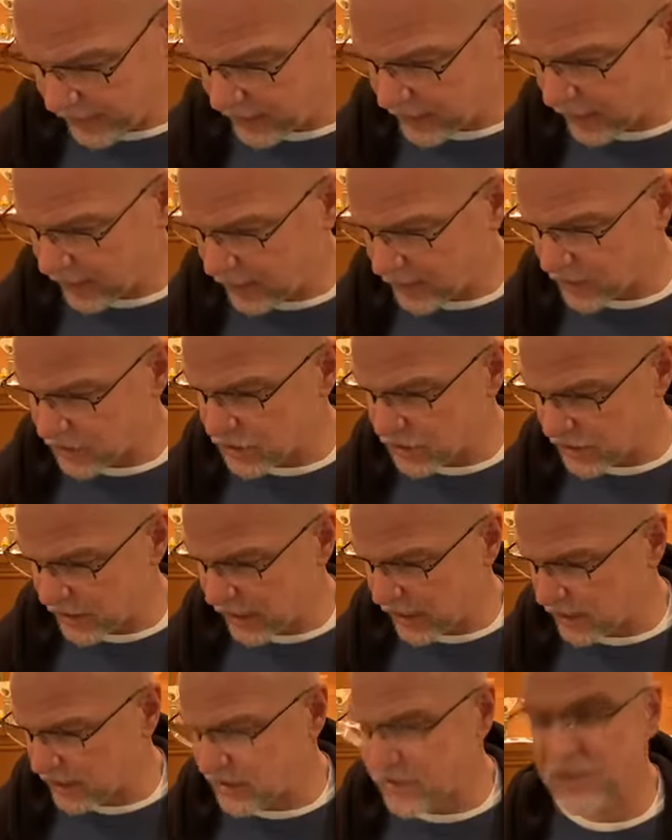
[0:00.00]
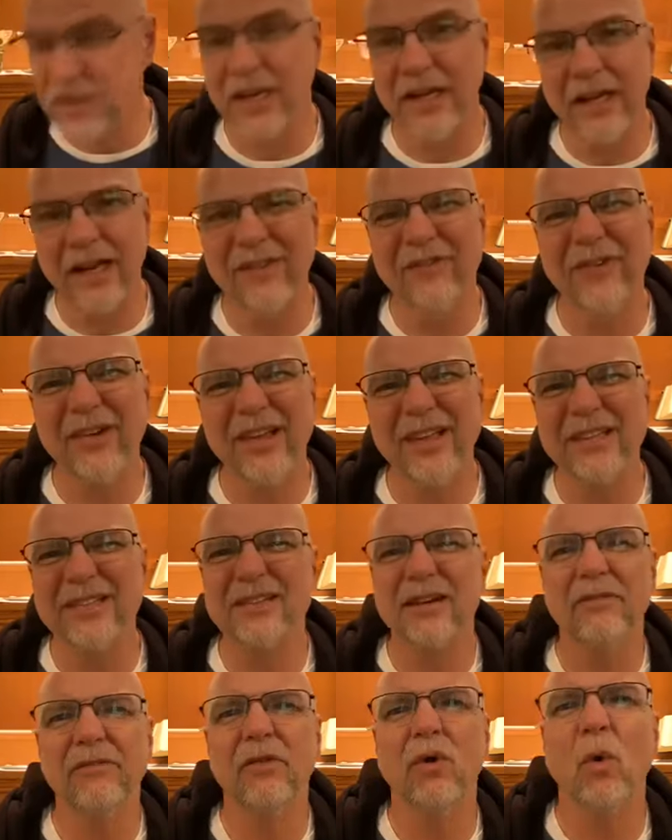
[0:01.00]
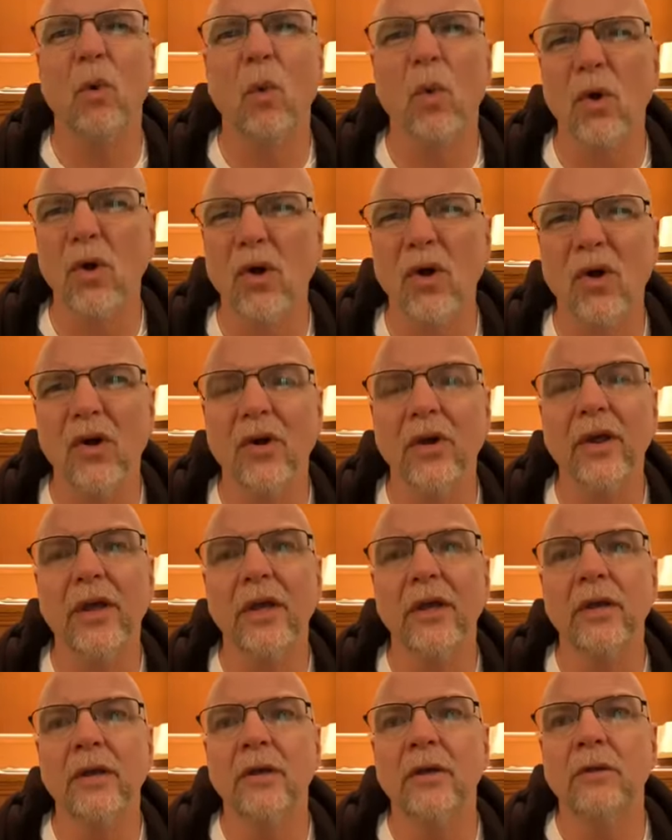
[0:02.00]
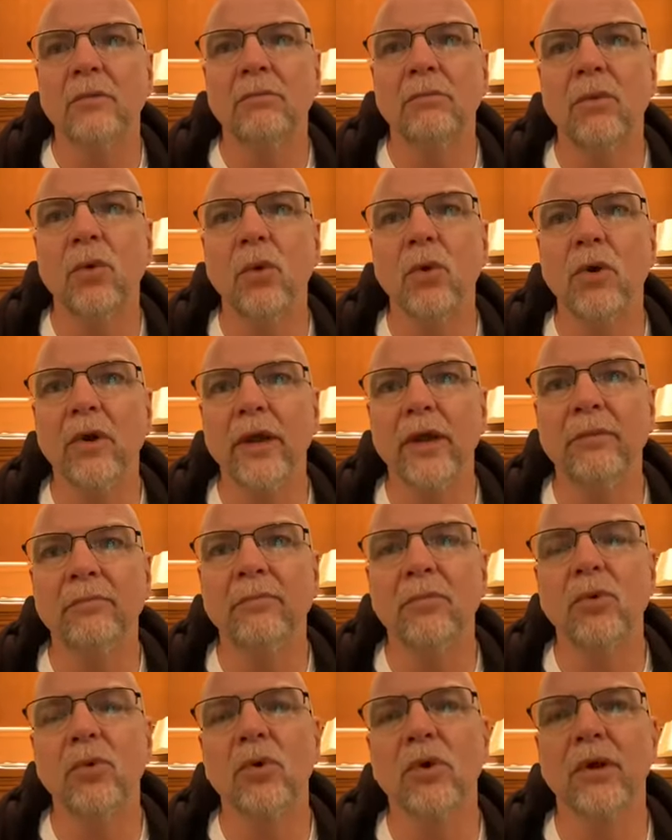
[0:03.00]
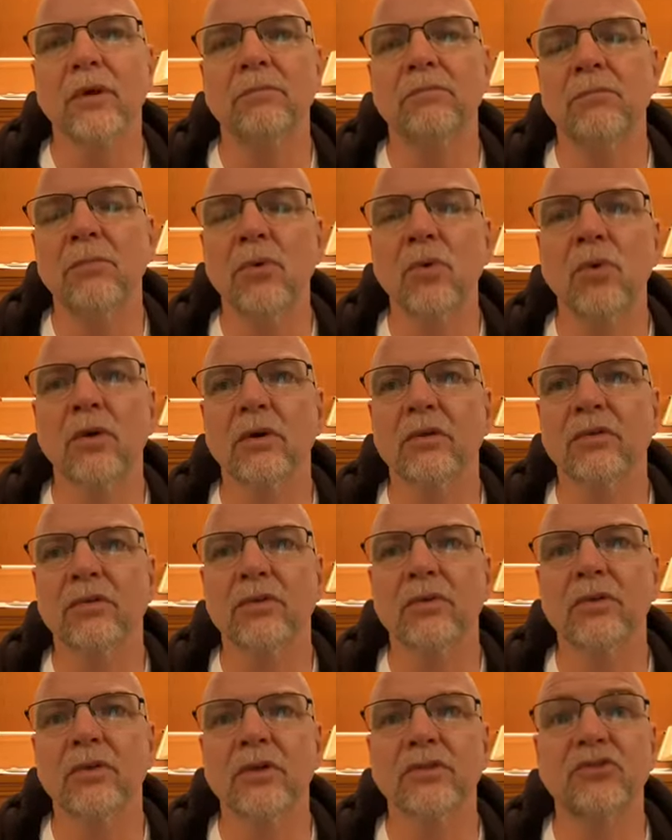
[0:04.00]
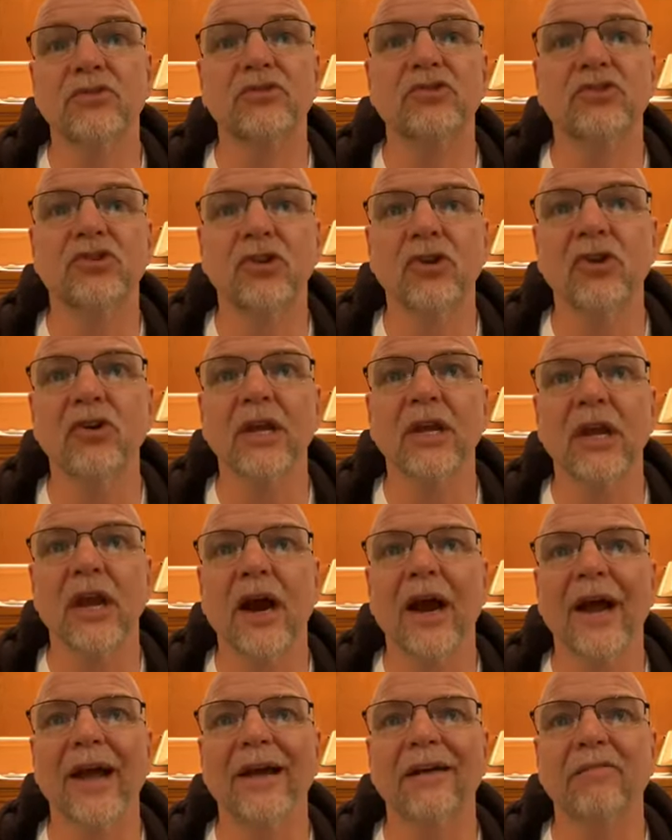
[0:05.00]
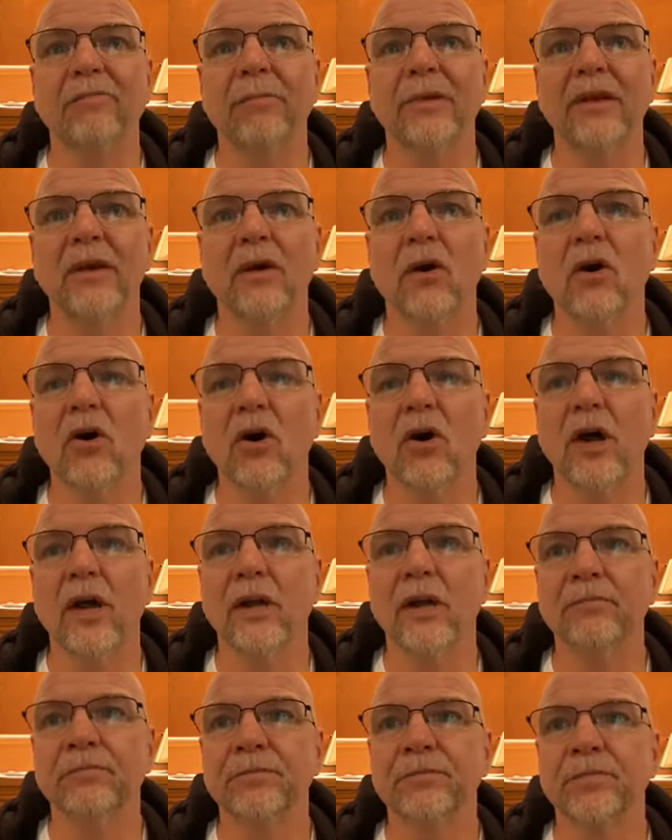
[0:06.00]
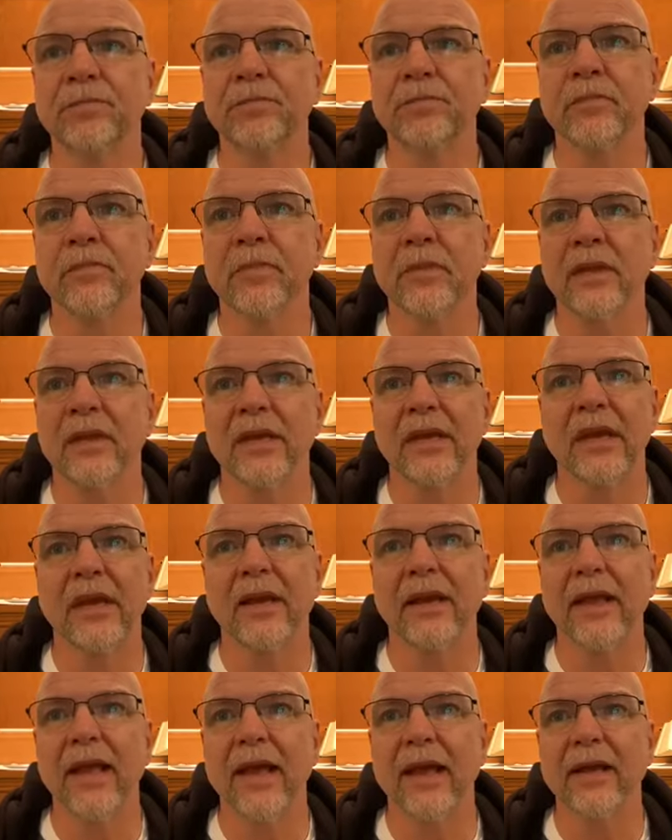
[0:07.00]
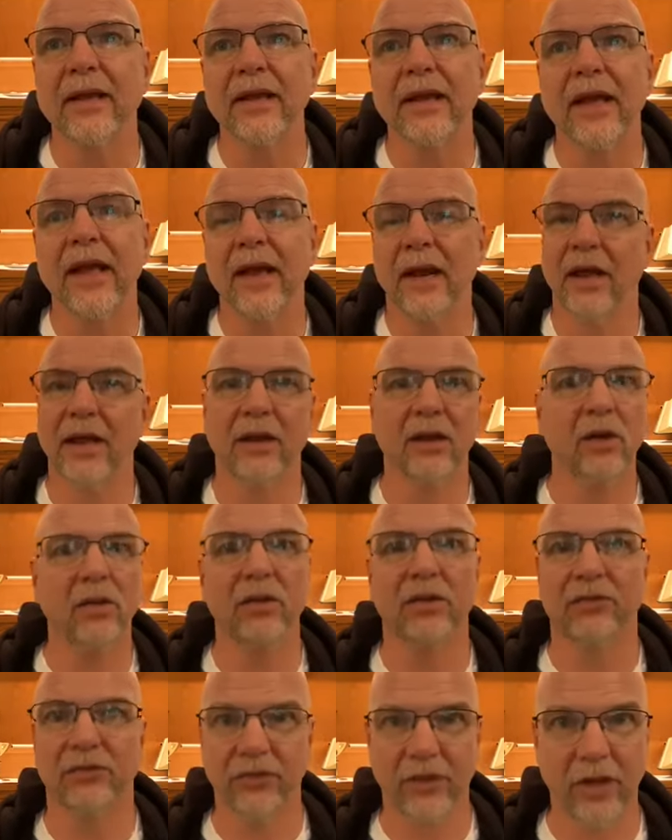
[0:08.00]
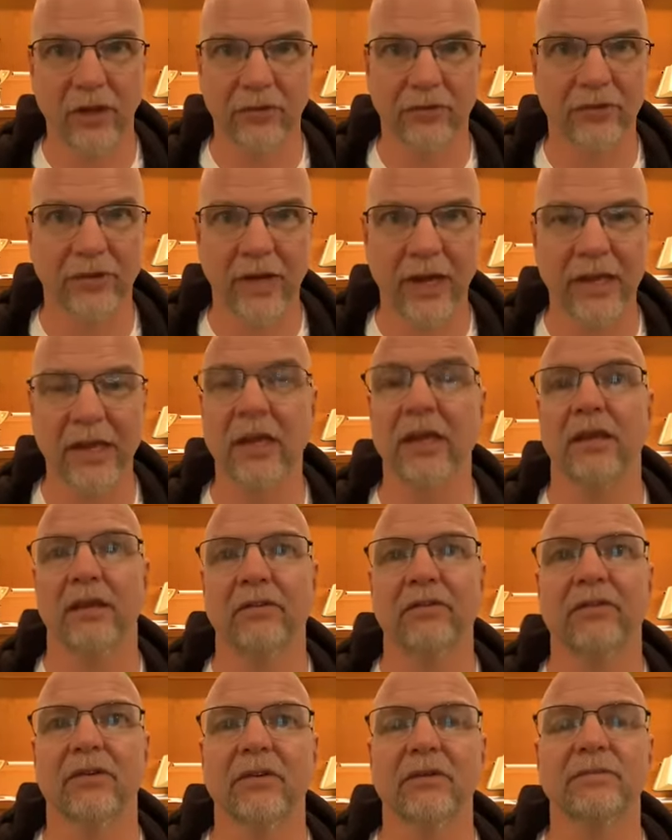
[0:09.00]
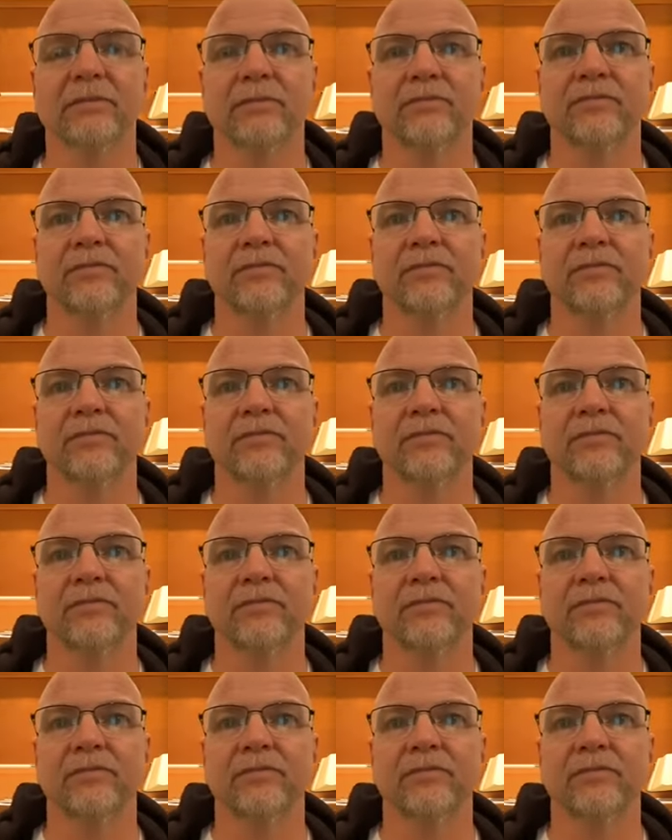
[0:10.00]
need to understand the significance of the word more and more and more through this journey I have been on. It, and I know this sounds naive,